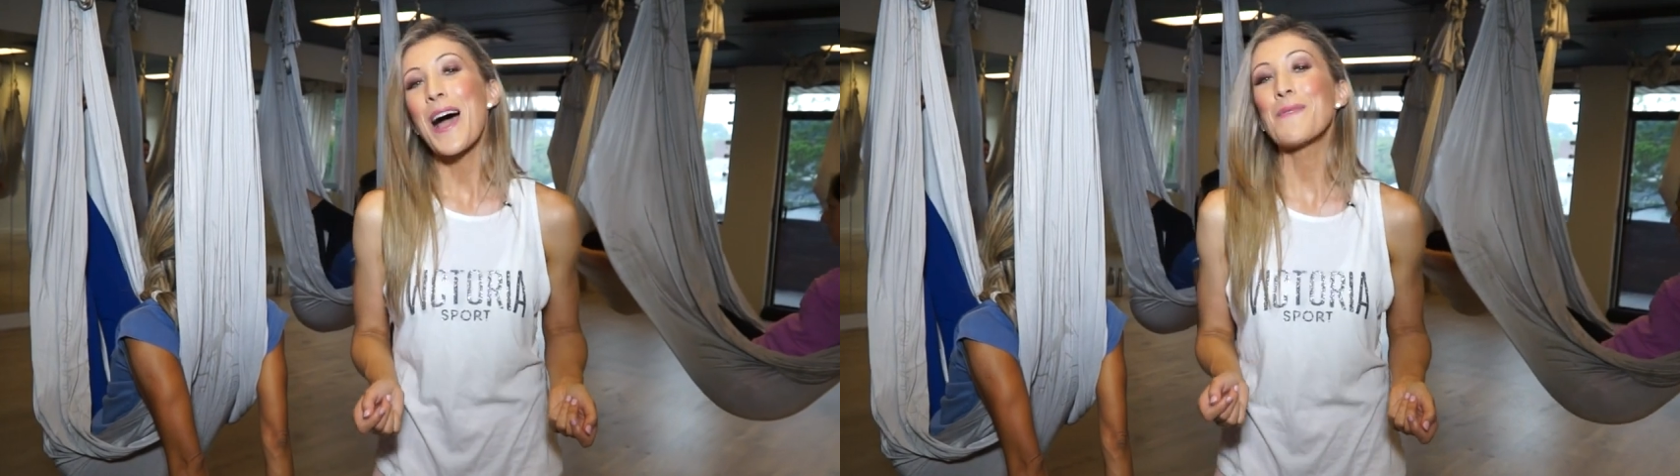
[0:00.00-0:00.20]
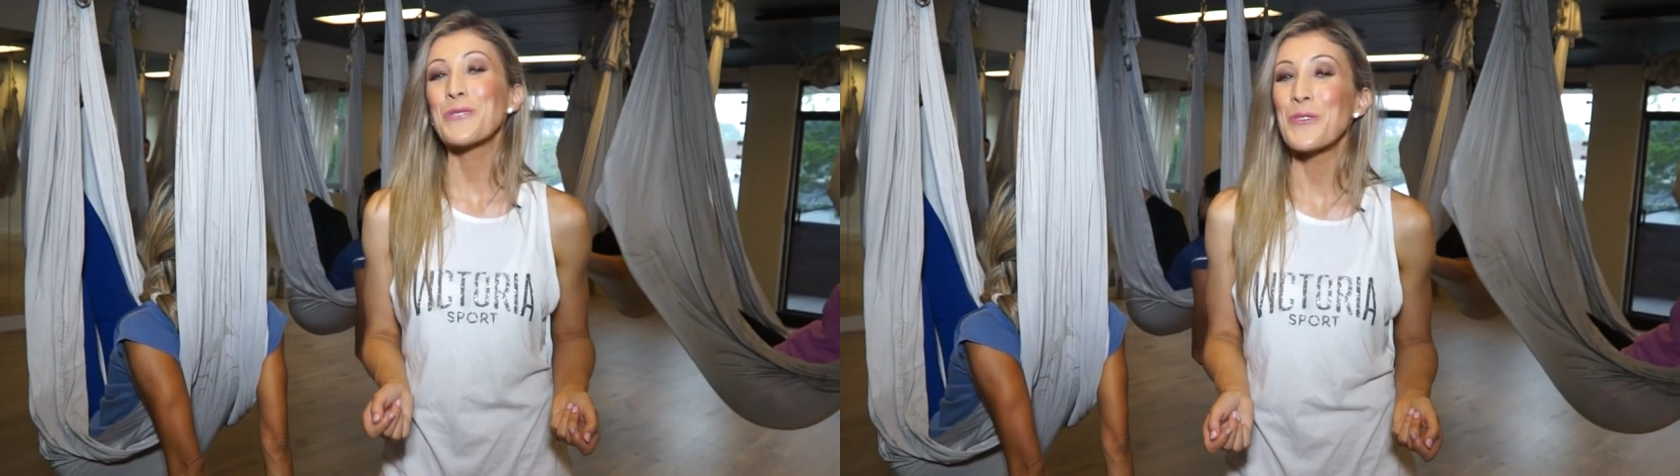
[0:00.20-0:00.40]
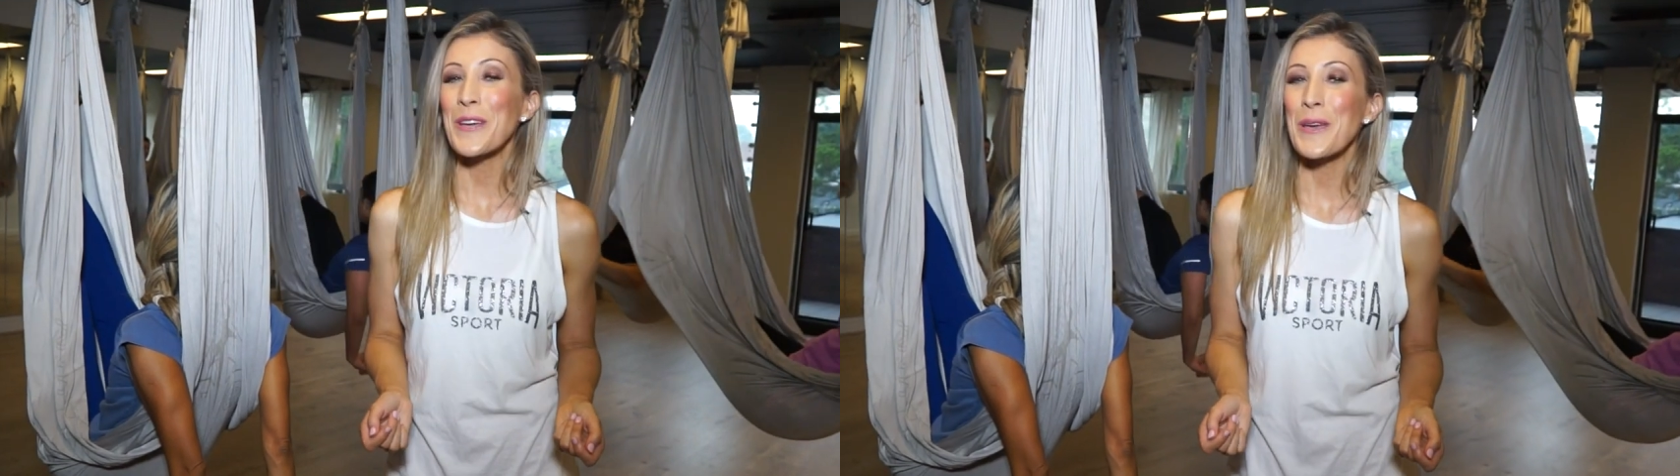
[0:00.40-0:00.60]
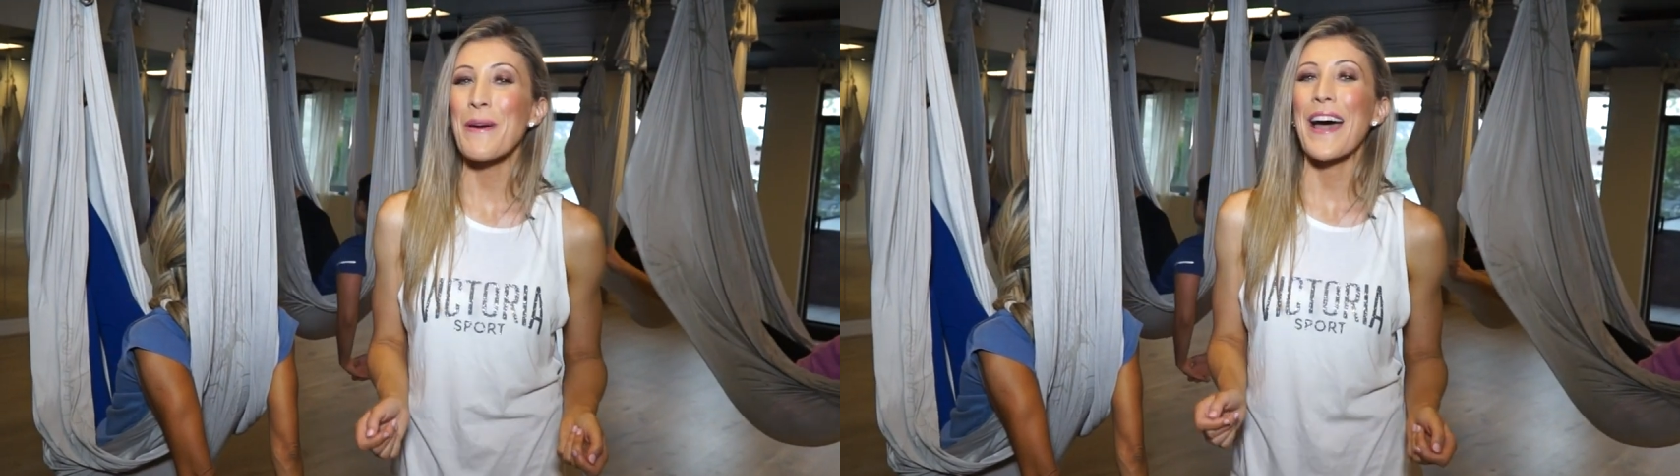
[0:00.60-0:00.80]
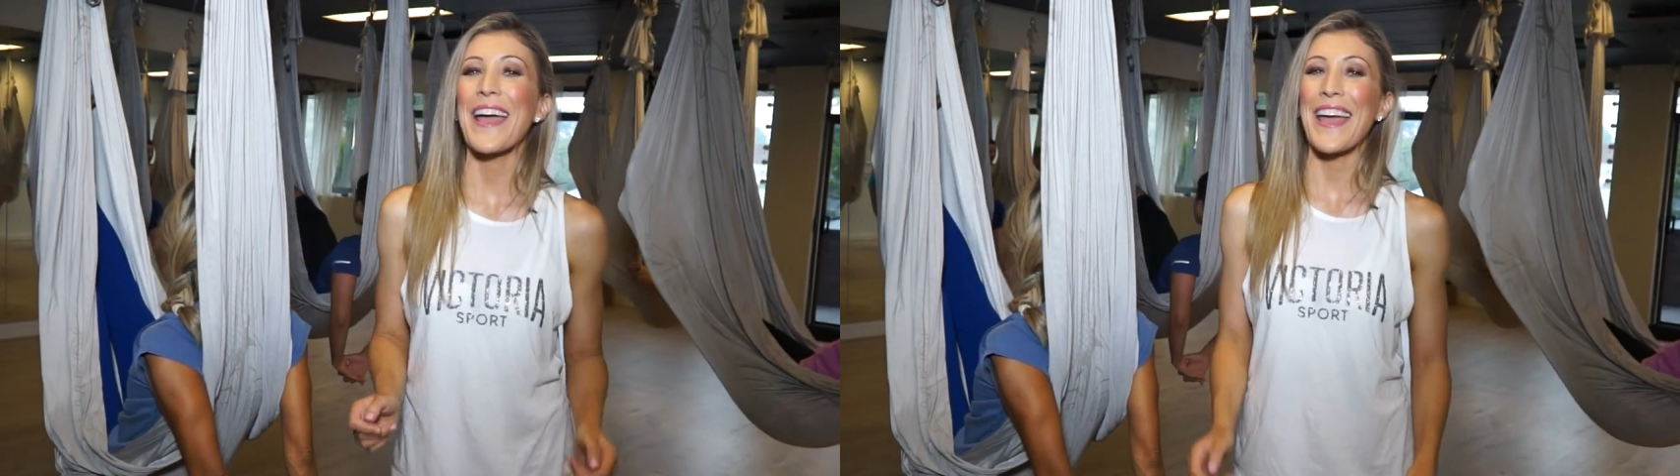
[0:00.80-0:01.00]
I'm talking
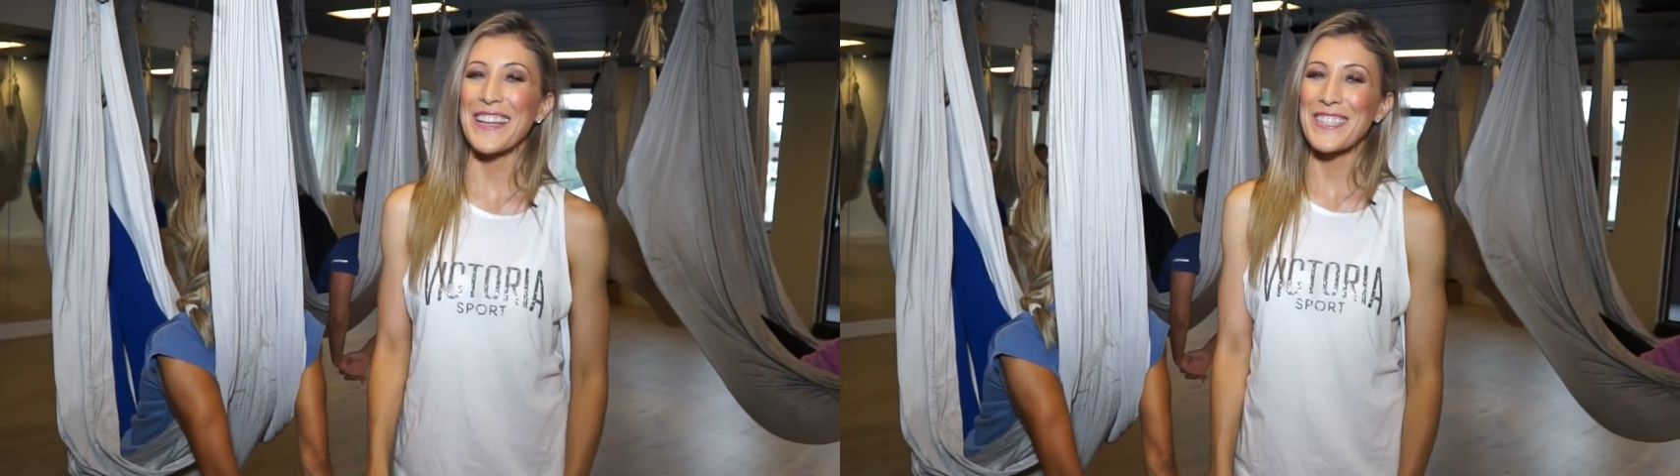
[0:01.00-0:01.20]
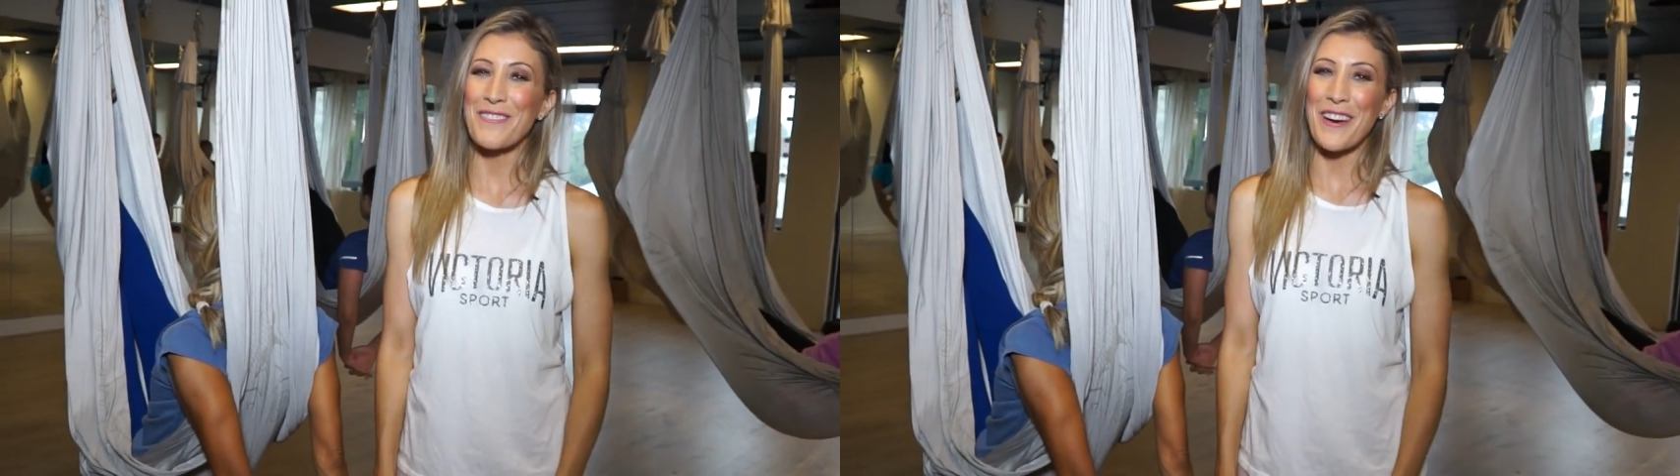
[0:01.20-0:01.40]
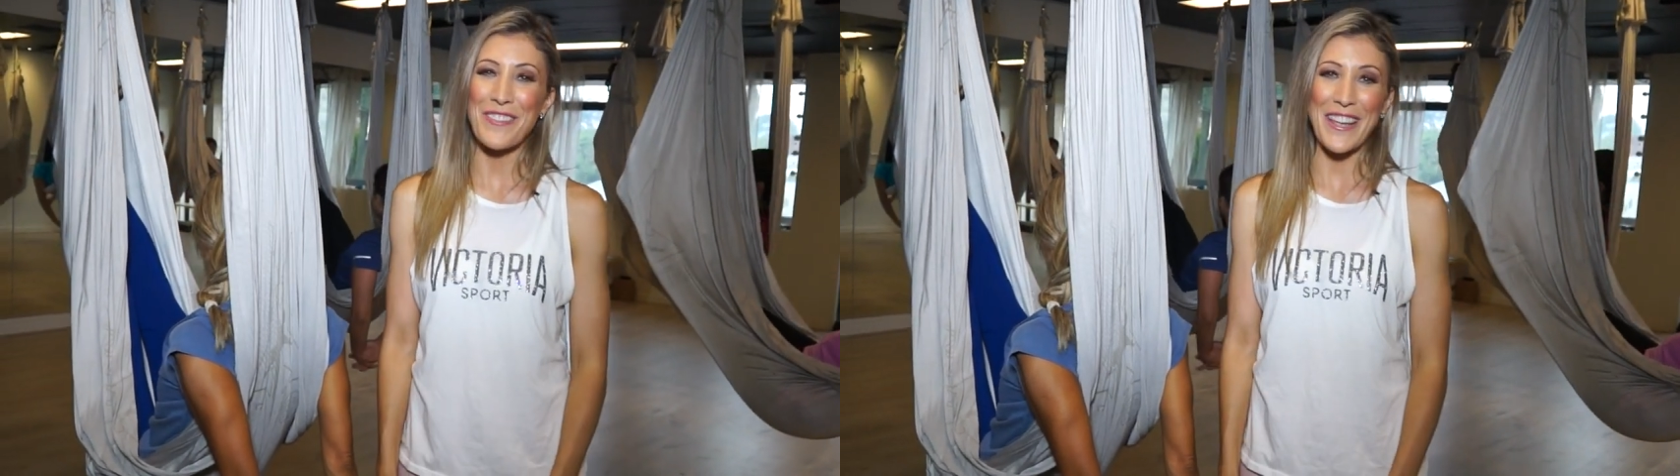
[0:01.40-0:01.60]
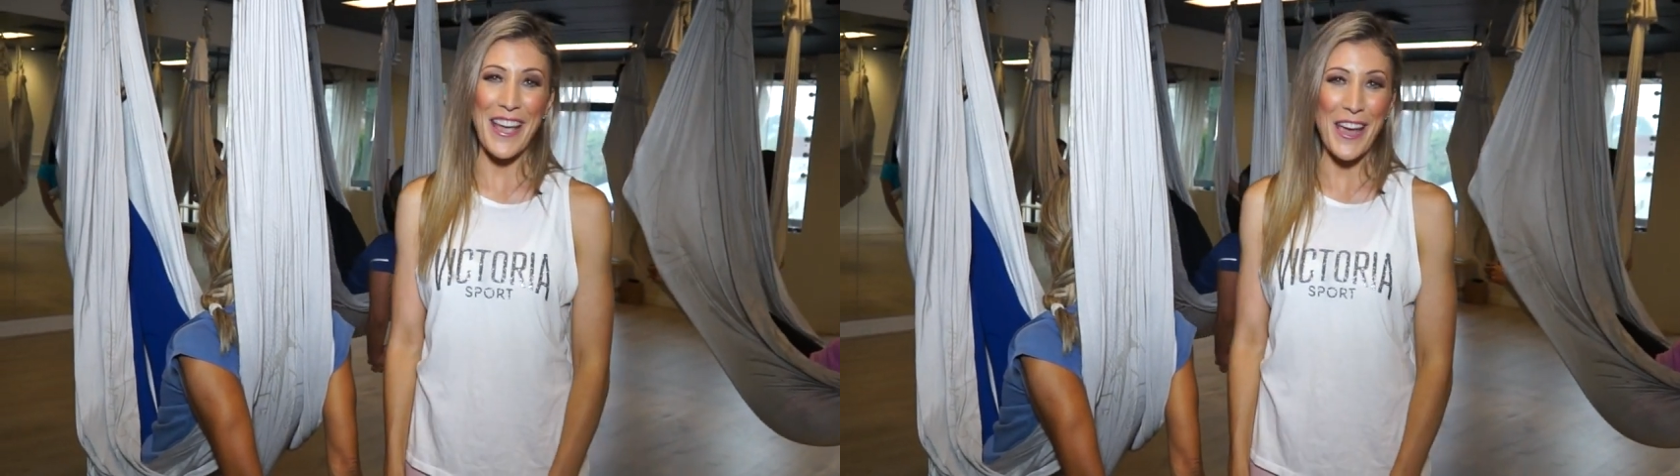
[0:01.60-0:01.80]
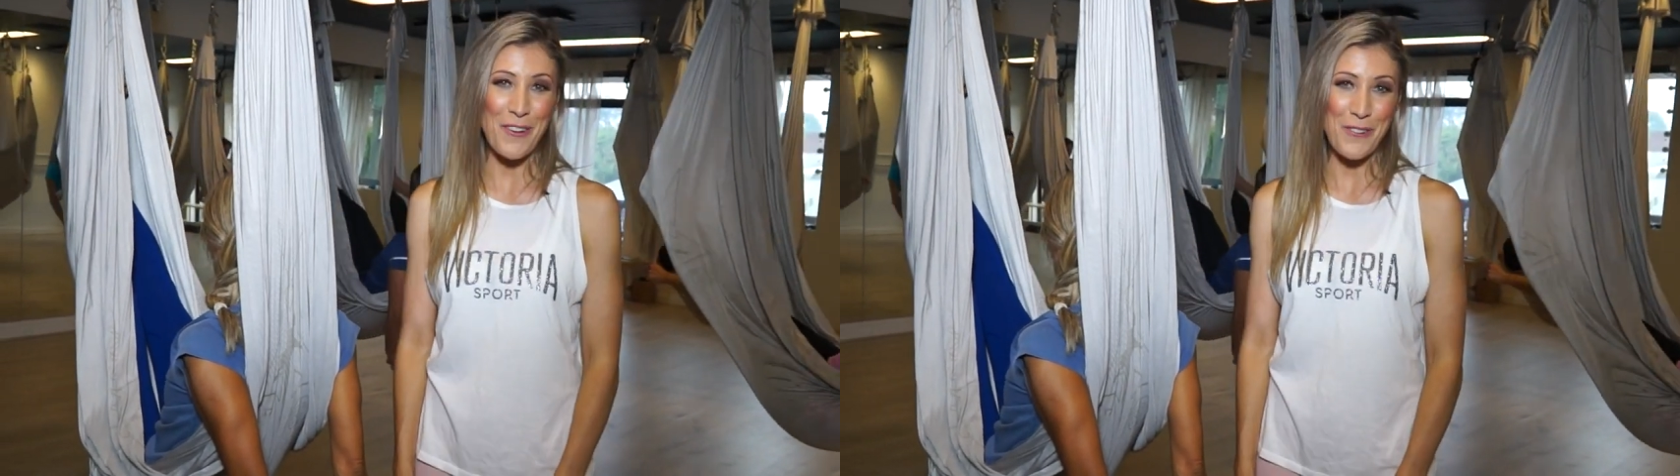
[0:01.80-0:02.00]
about anti-gravity
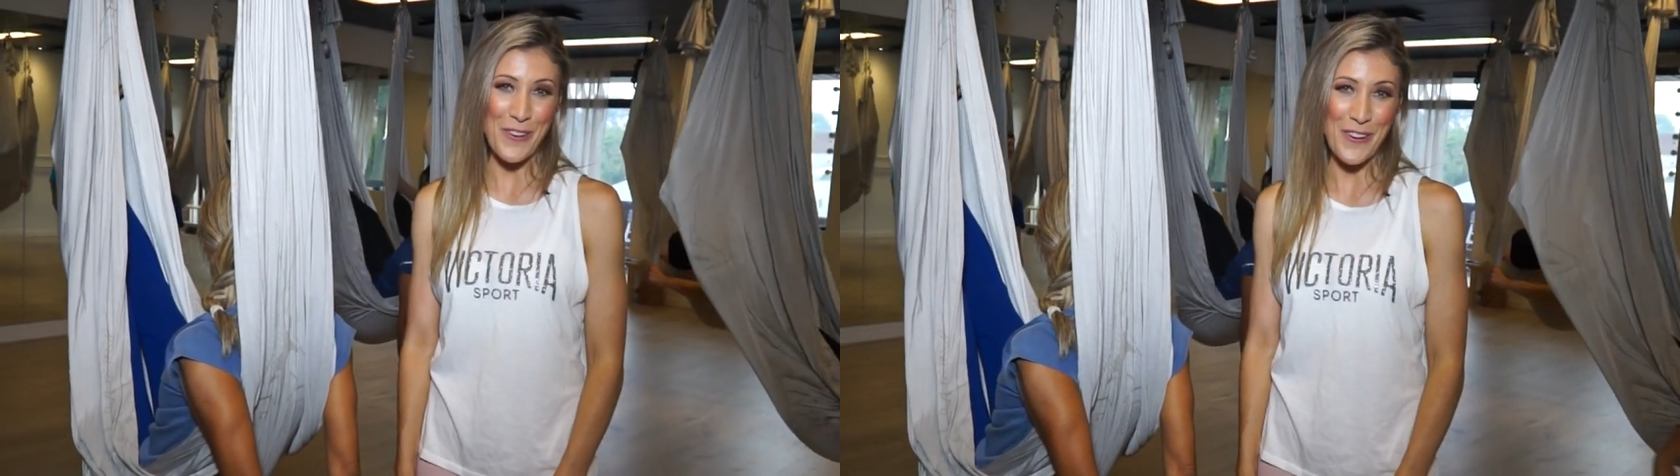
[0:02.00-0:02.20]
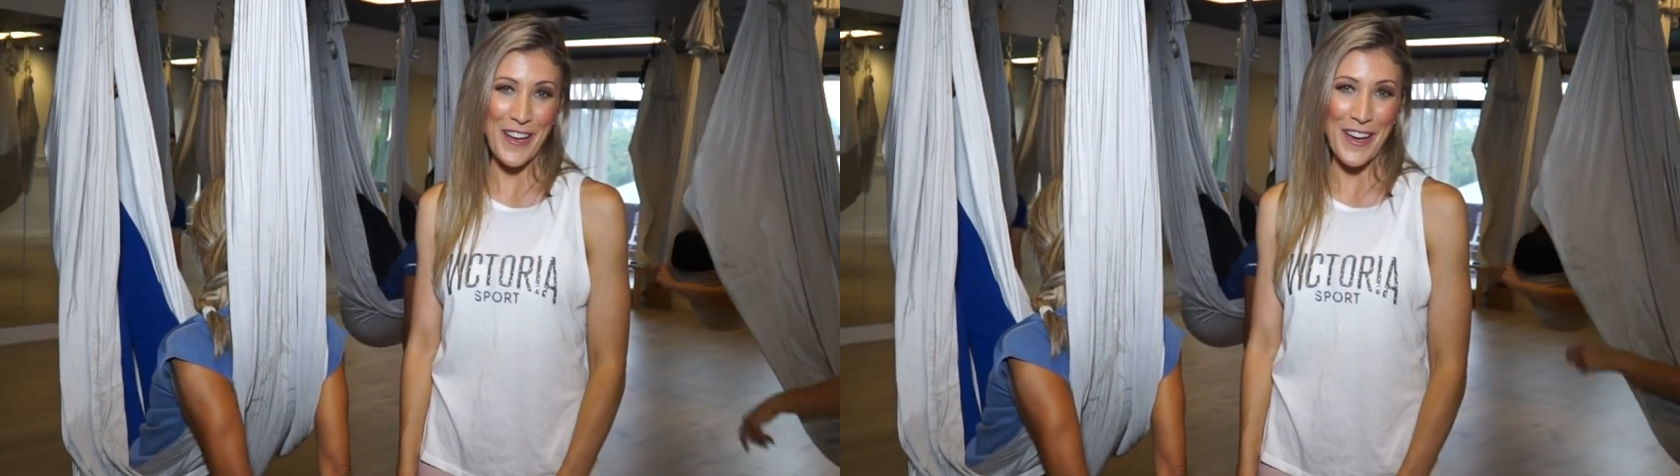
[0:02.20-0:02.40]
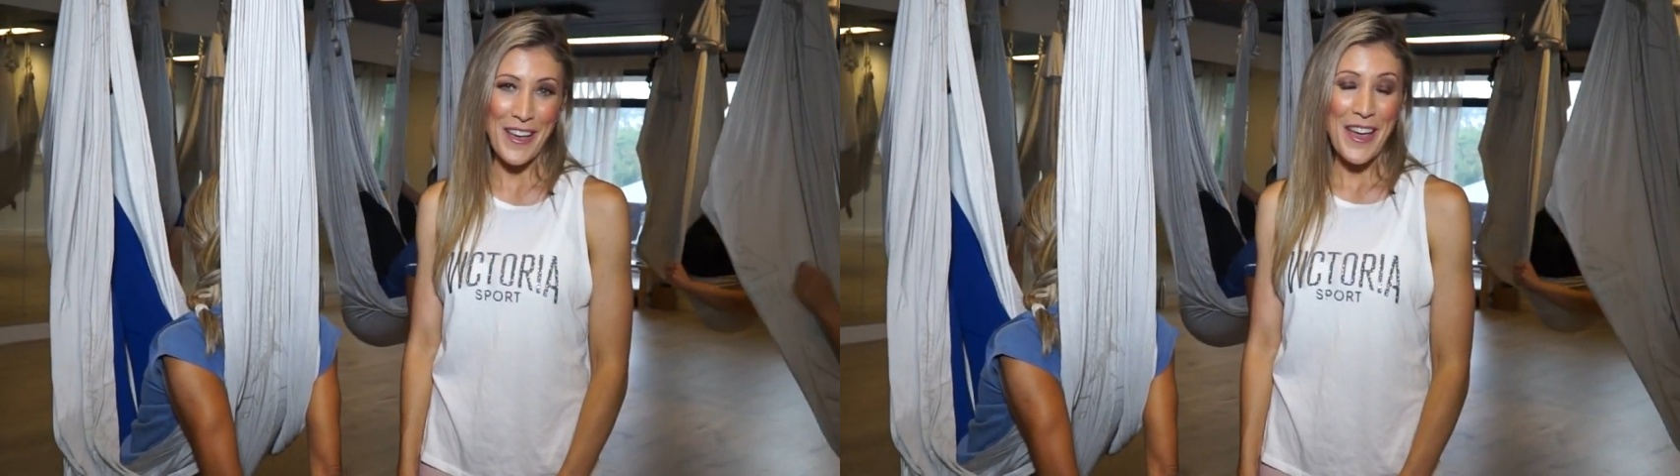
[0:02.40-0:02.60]
aerial yoga